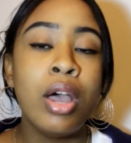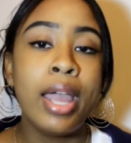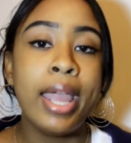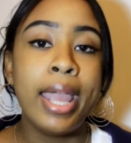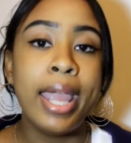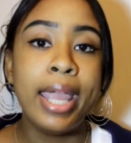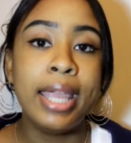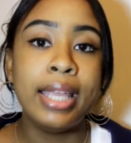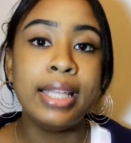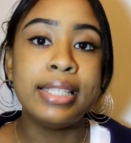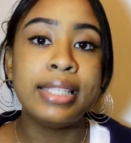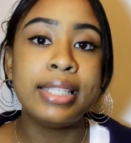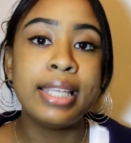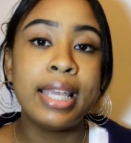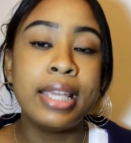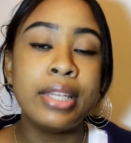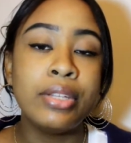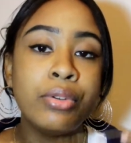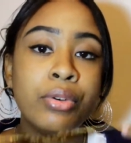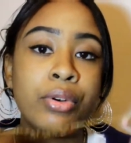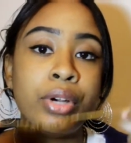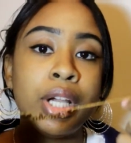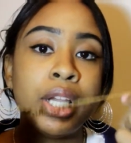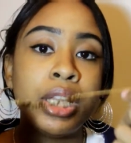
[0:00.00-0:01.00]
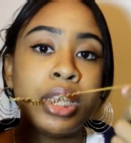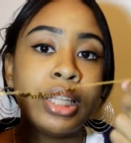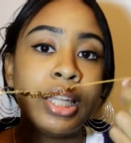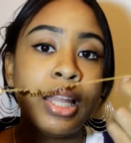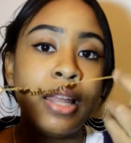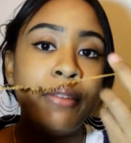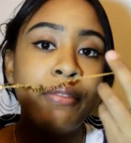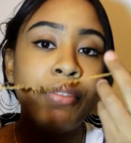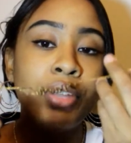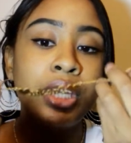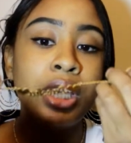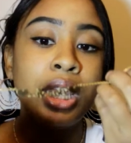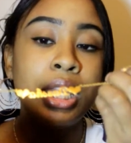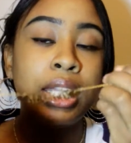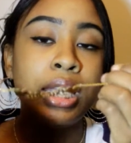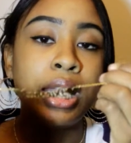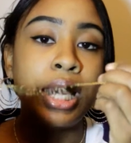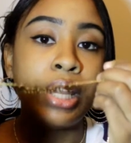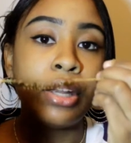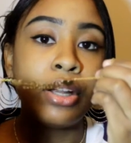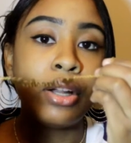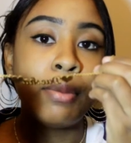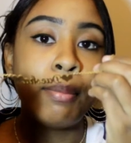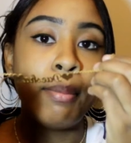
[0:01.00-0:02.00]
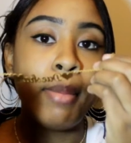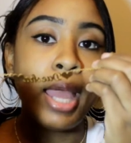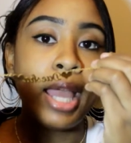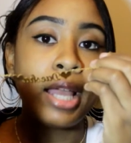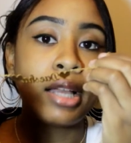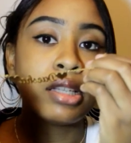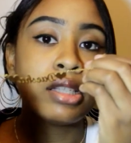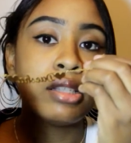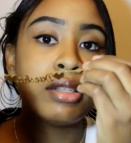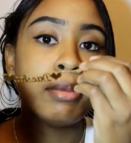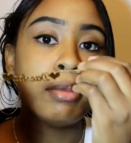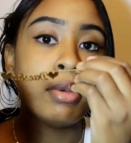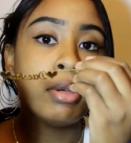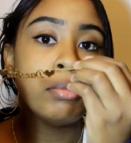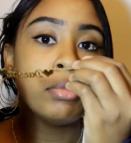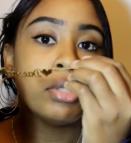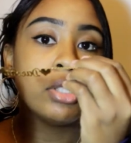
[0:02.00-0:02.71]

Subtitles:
a 10 or 11 letter maximum,